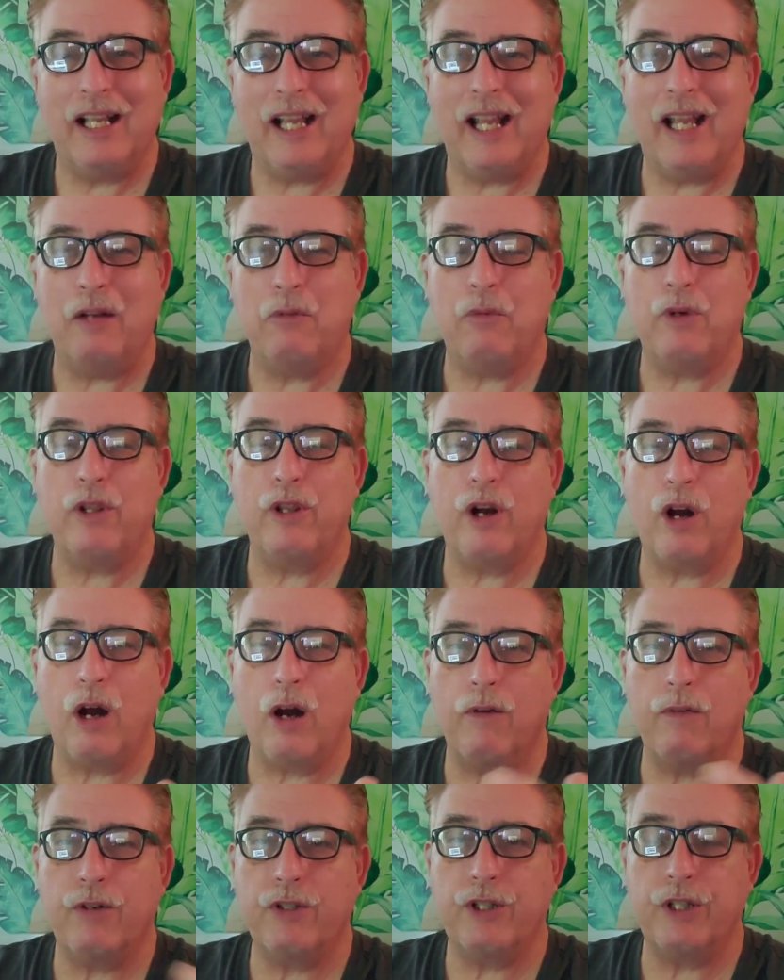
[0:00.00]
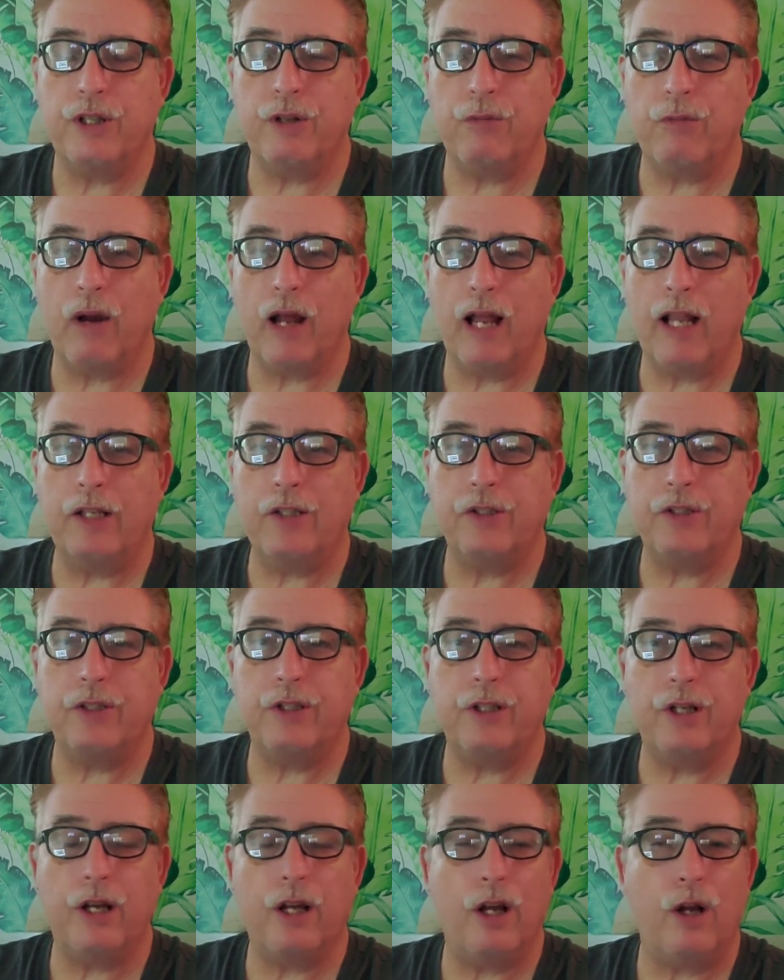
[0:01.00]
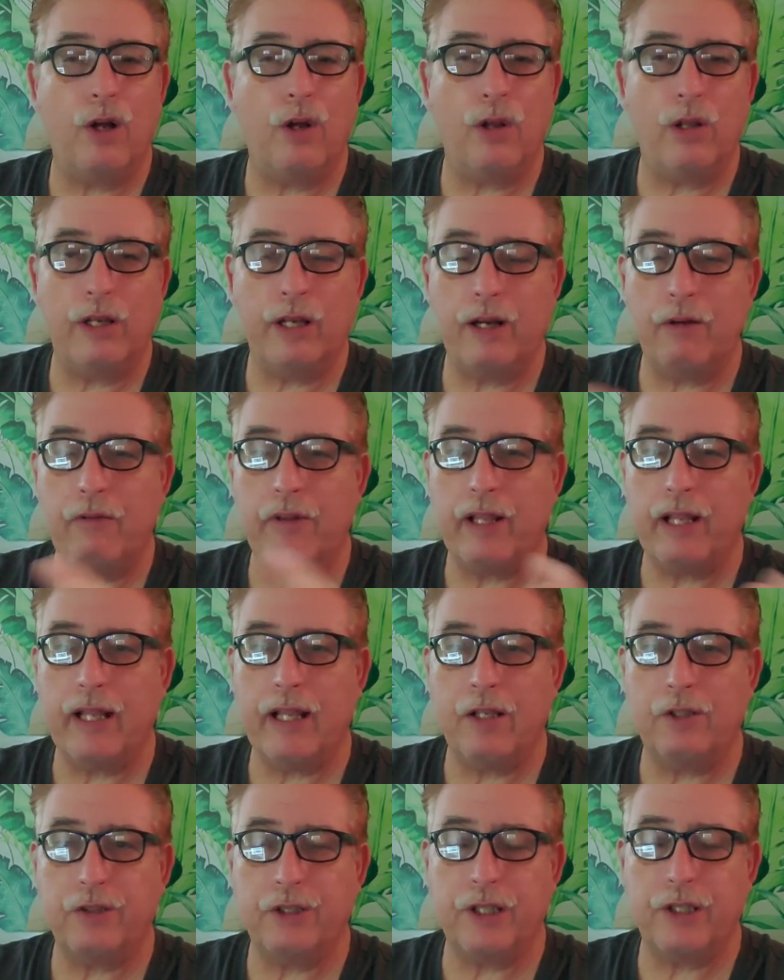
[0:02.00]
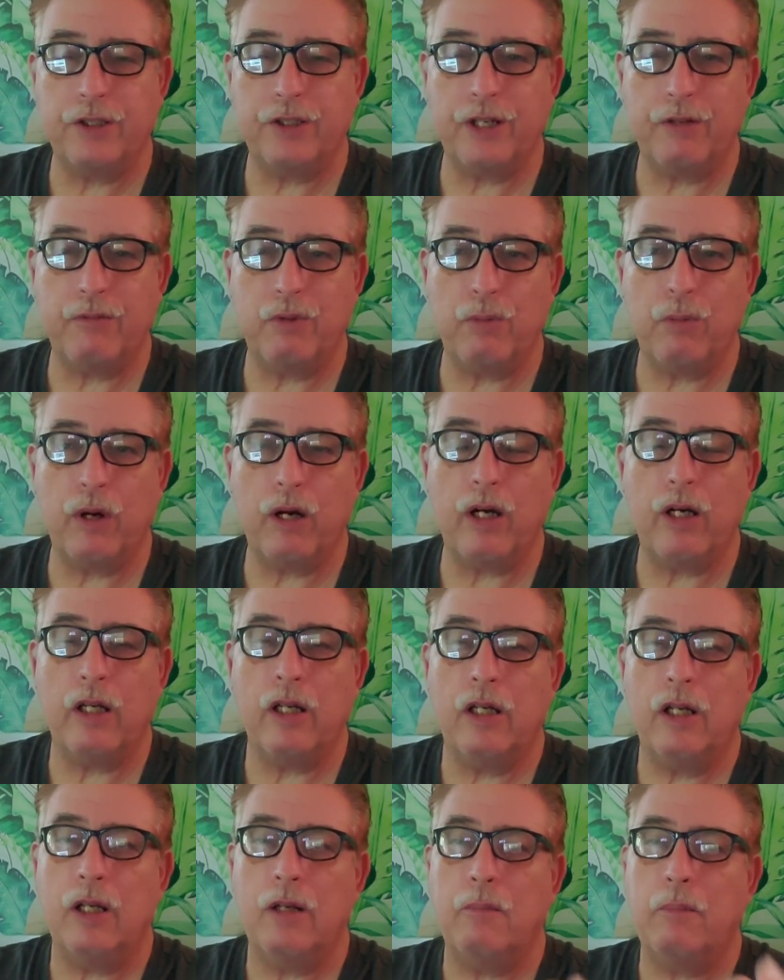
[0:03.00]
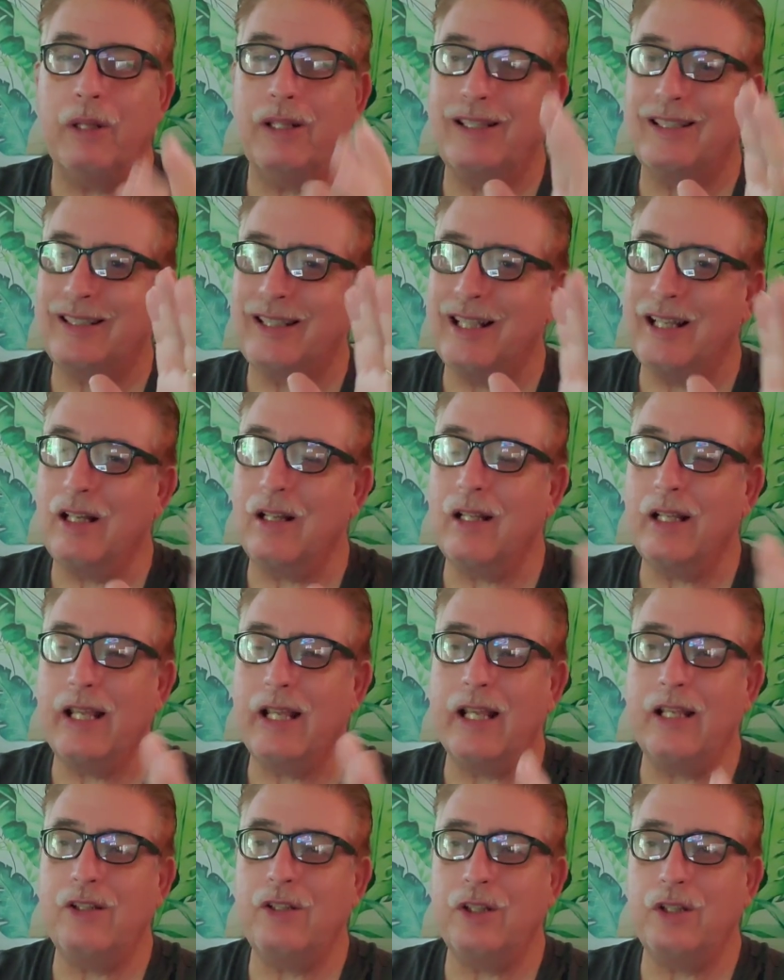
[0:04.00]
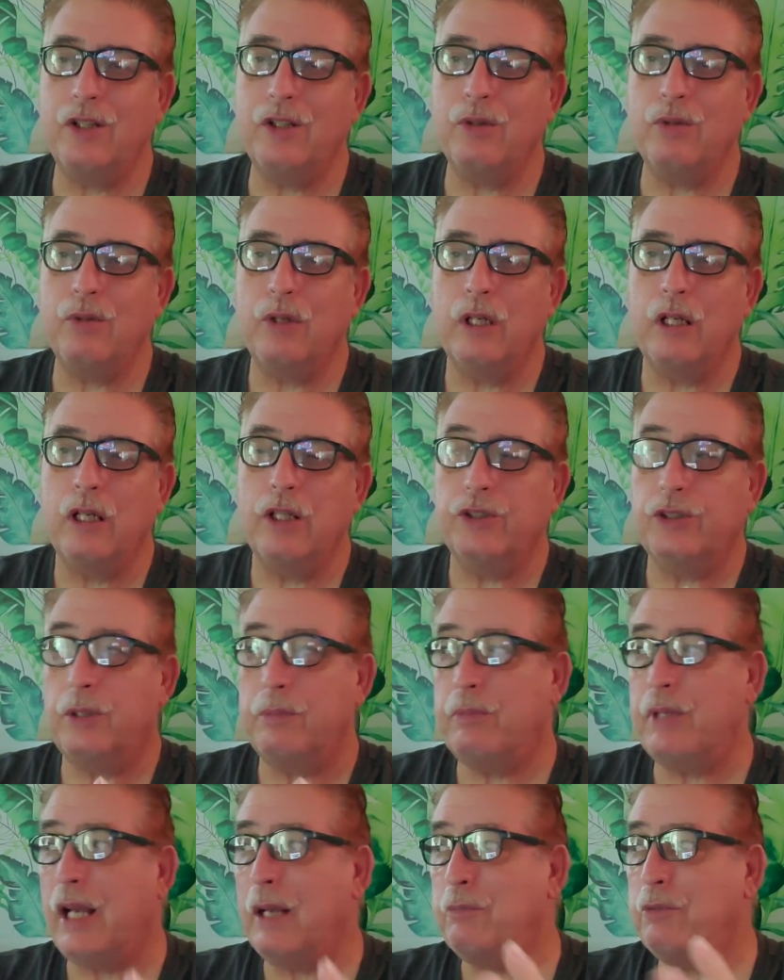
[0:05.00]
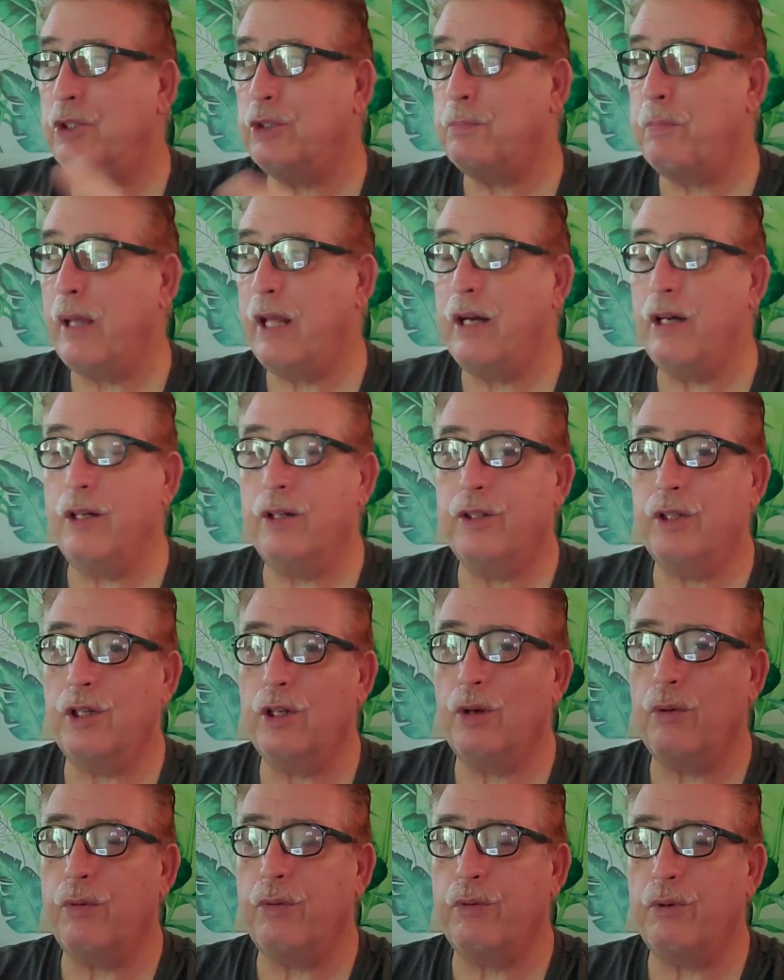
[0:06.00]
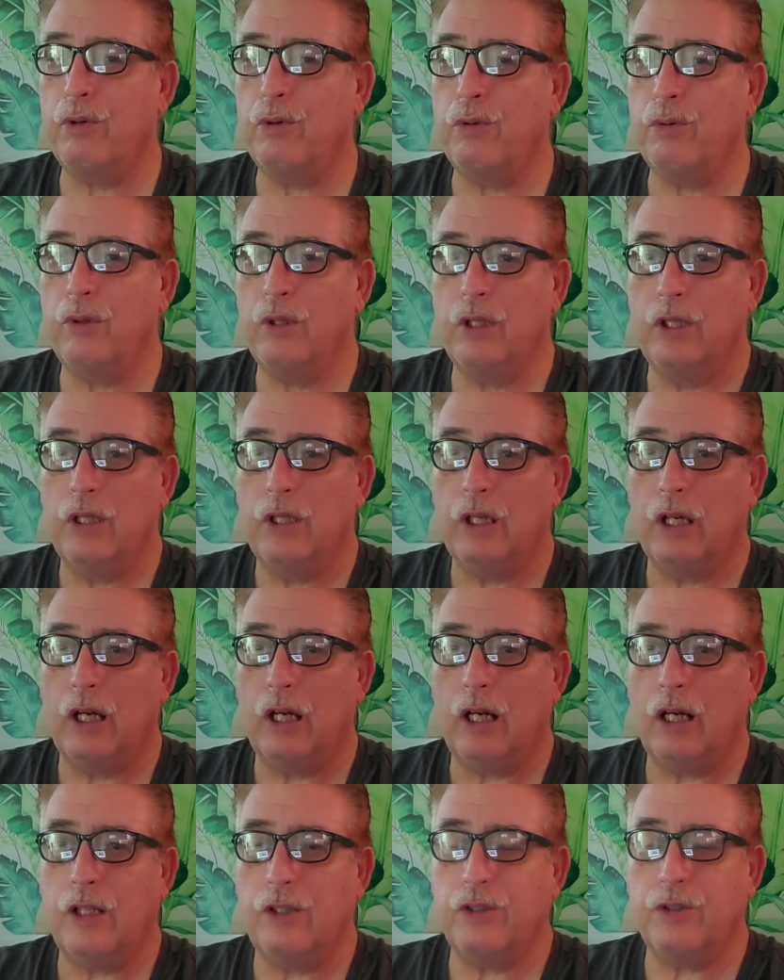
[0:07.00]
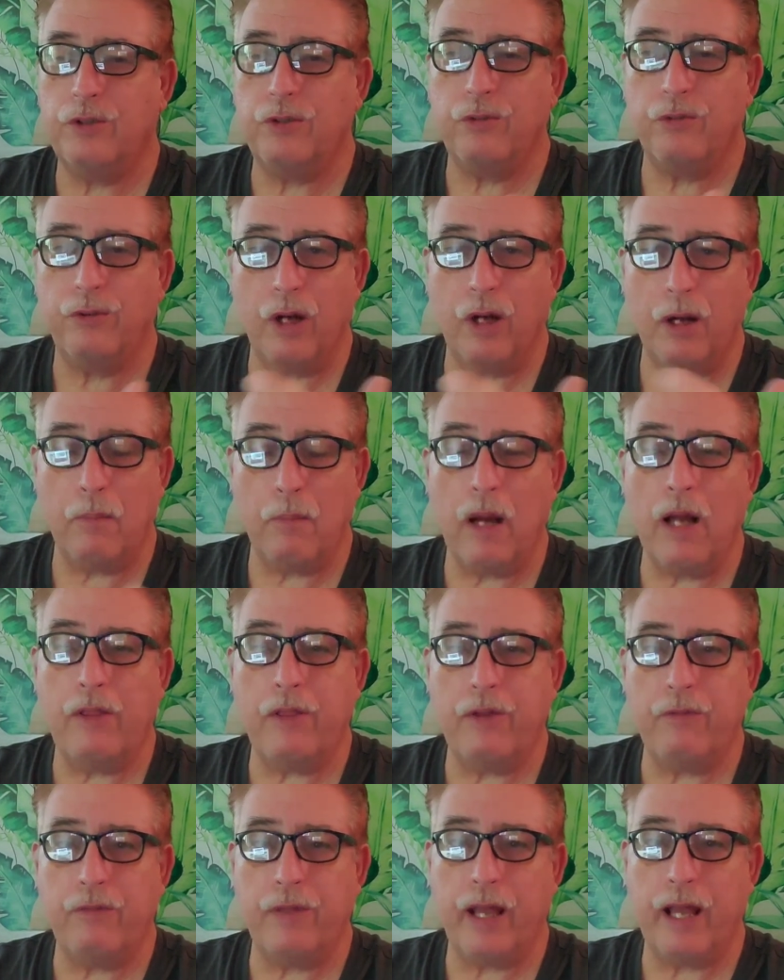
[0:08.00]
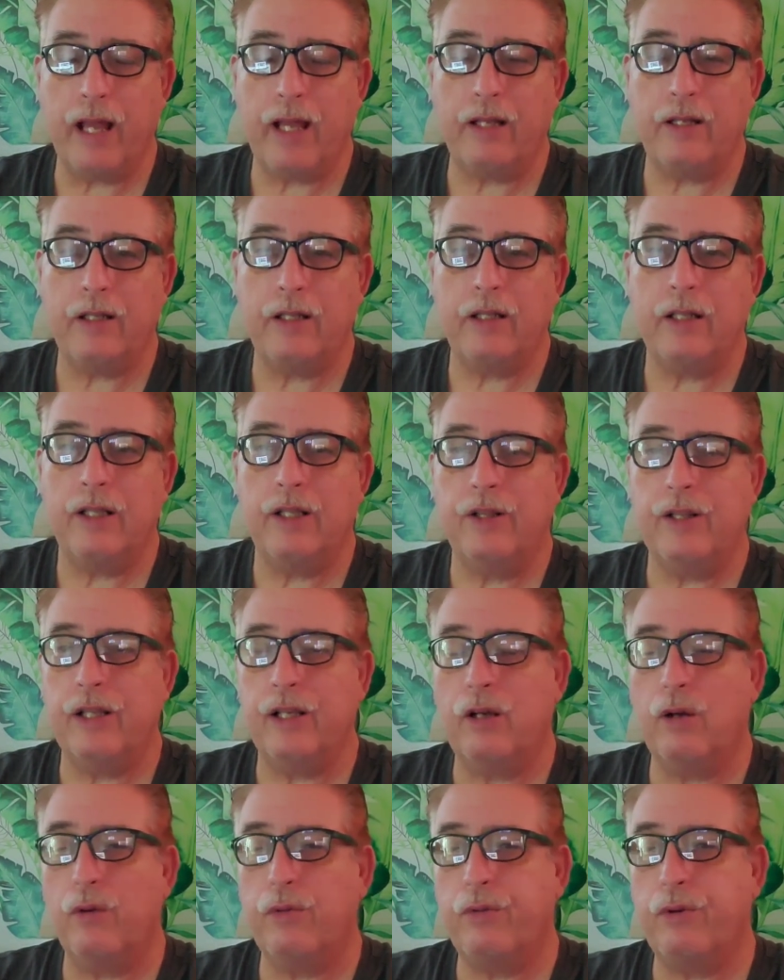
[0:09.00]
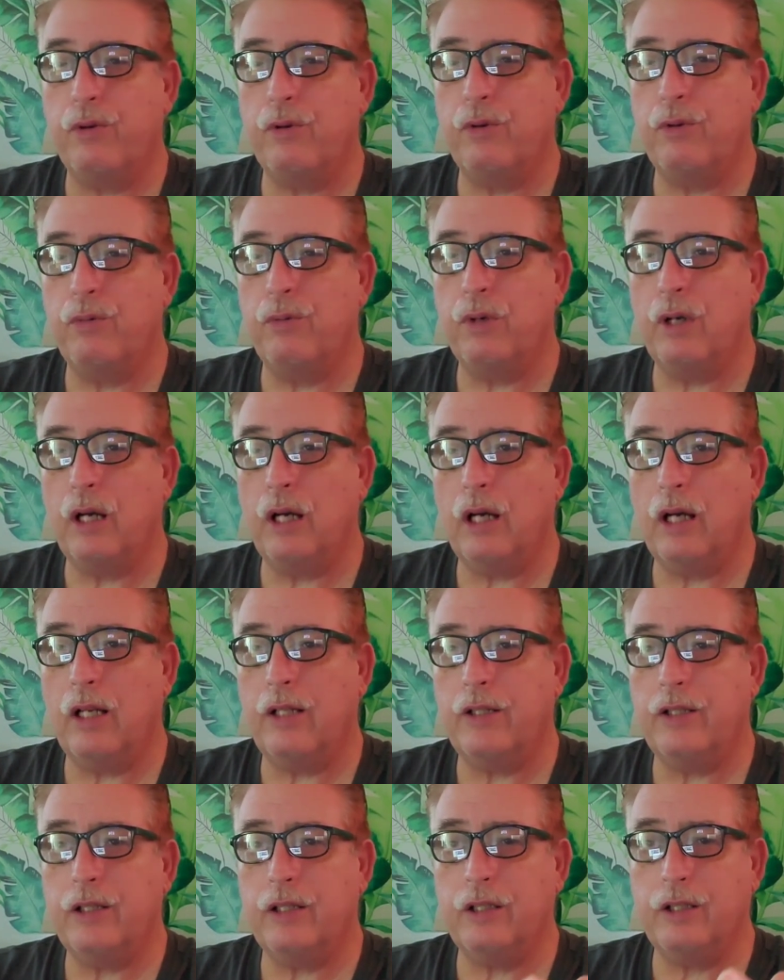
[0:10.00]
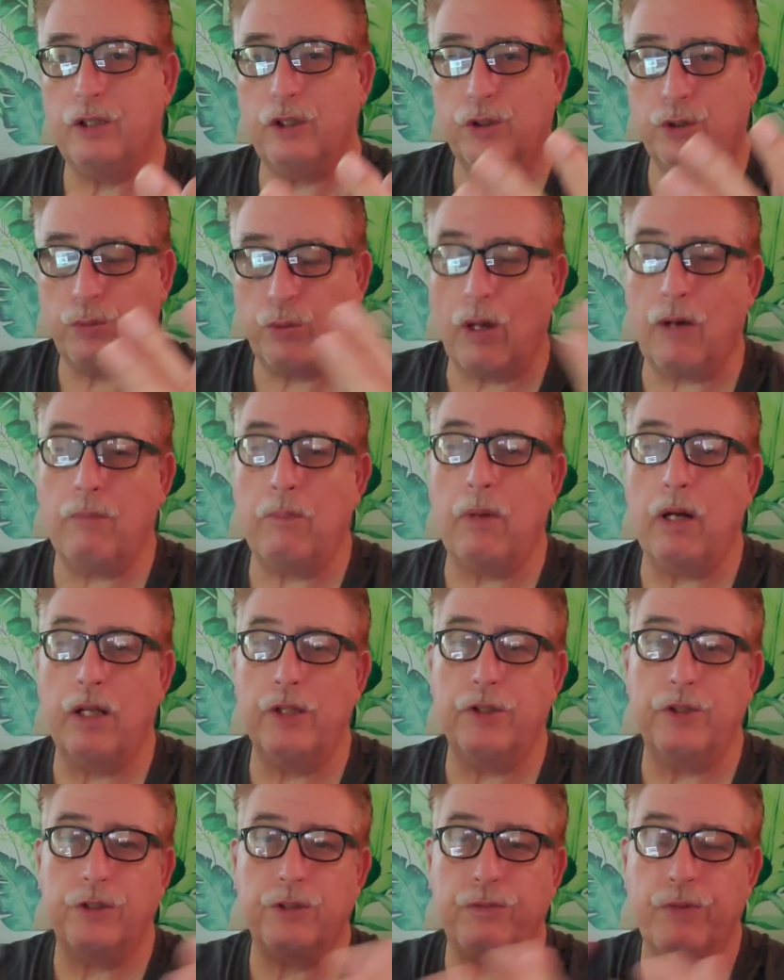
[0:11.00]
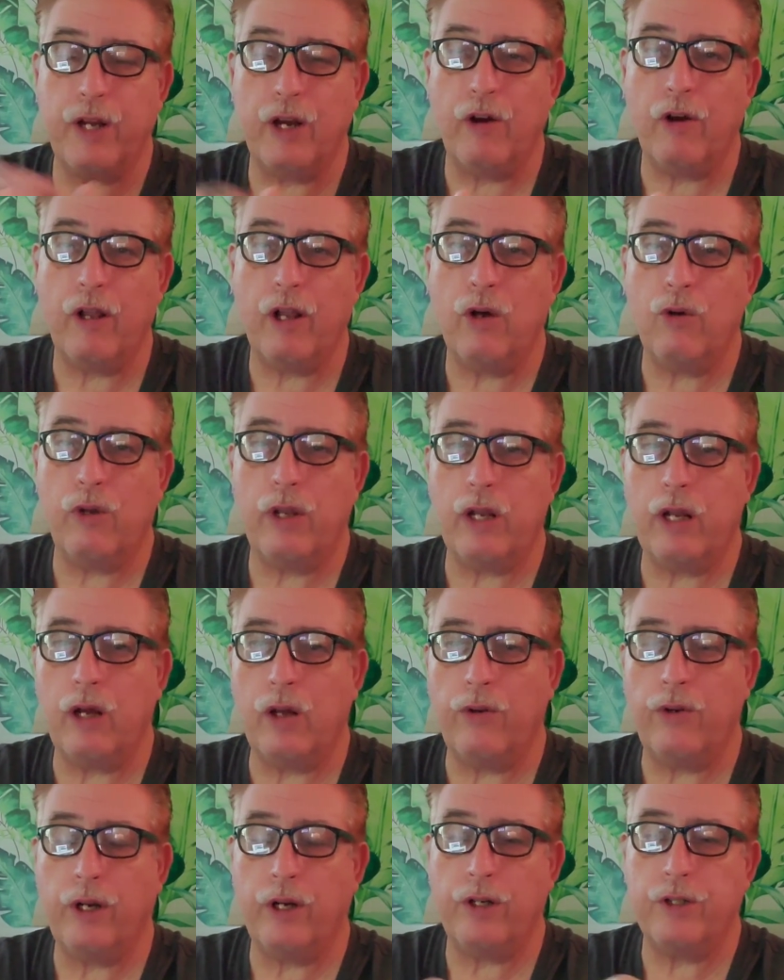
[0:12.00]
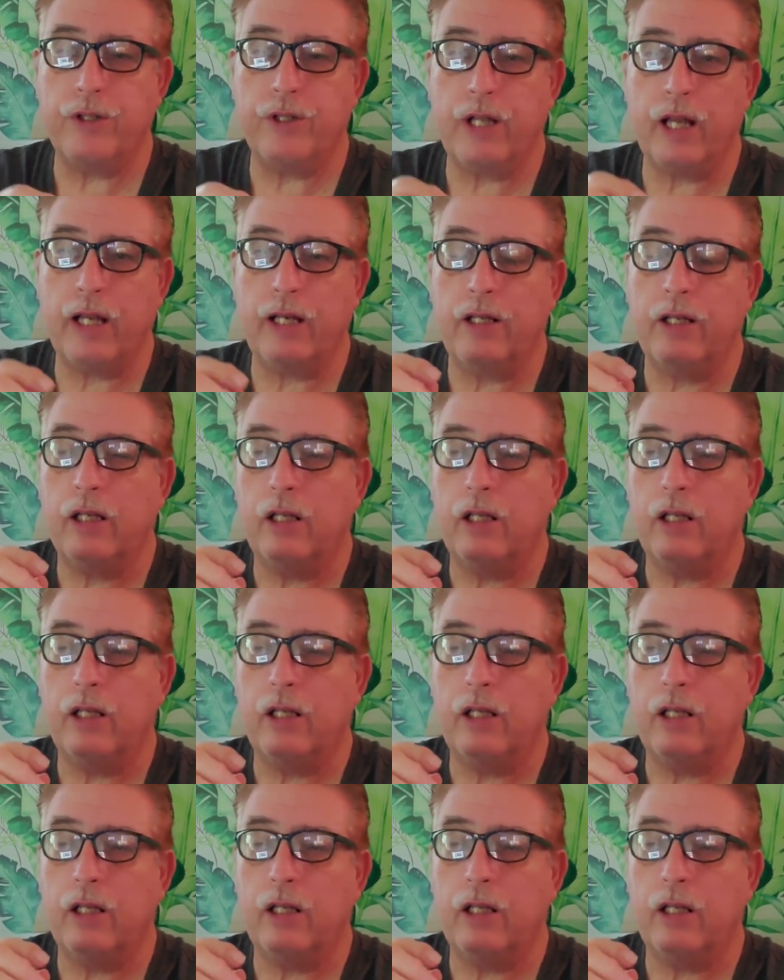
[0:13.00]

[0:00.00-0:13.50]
And when they're harvesting the rice, the hull and everything else gets everywhere. But still, again, too, sometimes it's better to go through a month of that than go through 12 months of karaoke all night.